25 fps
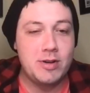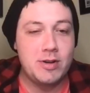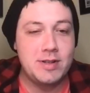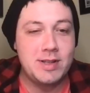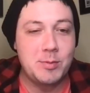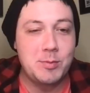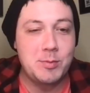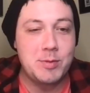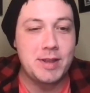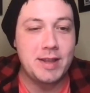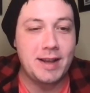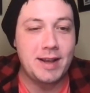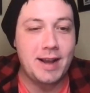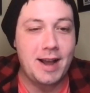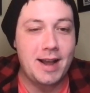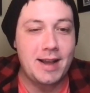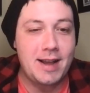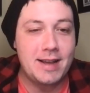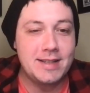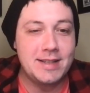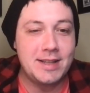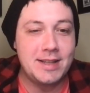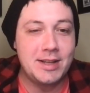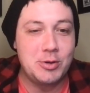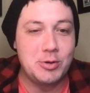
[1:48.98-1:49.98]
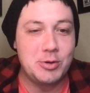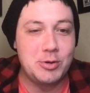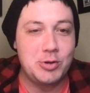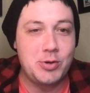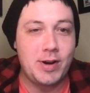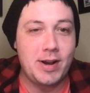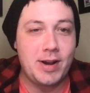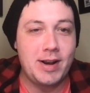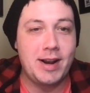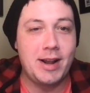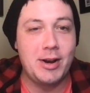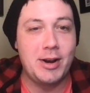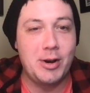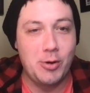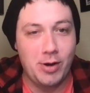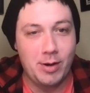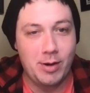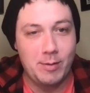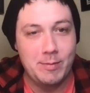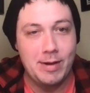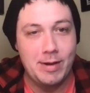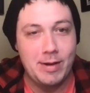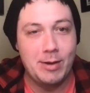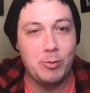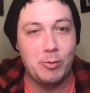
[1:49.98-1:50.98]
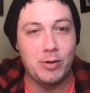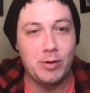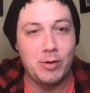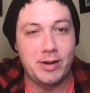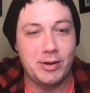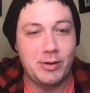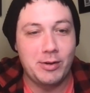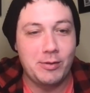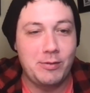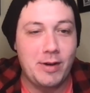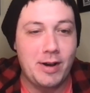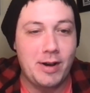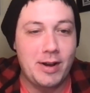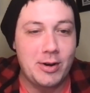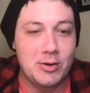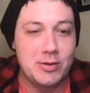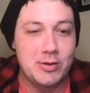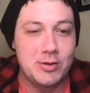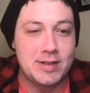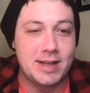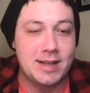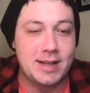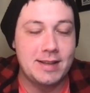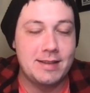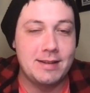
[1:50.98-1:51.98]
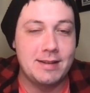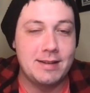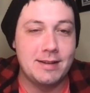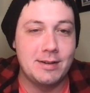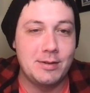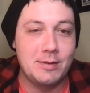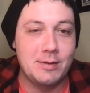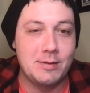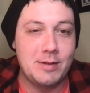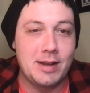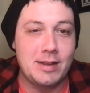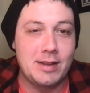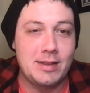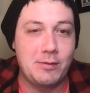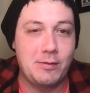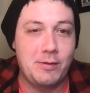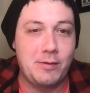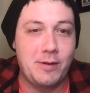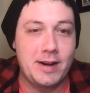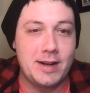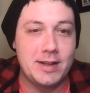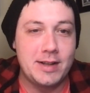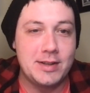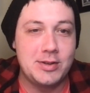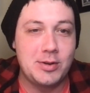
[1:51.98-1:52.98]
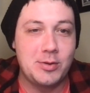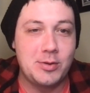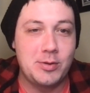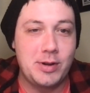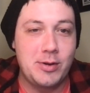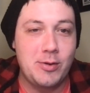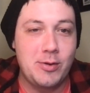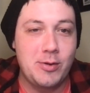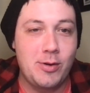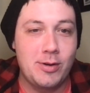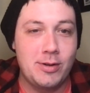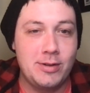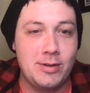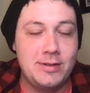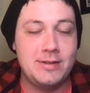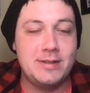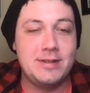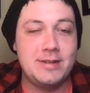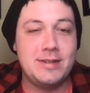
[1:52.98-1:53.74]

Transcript: some of the guys that you trained? I know I met one of your fighters at the fight at Sony Hall.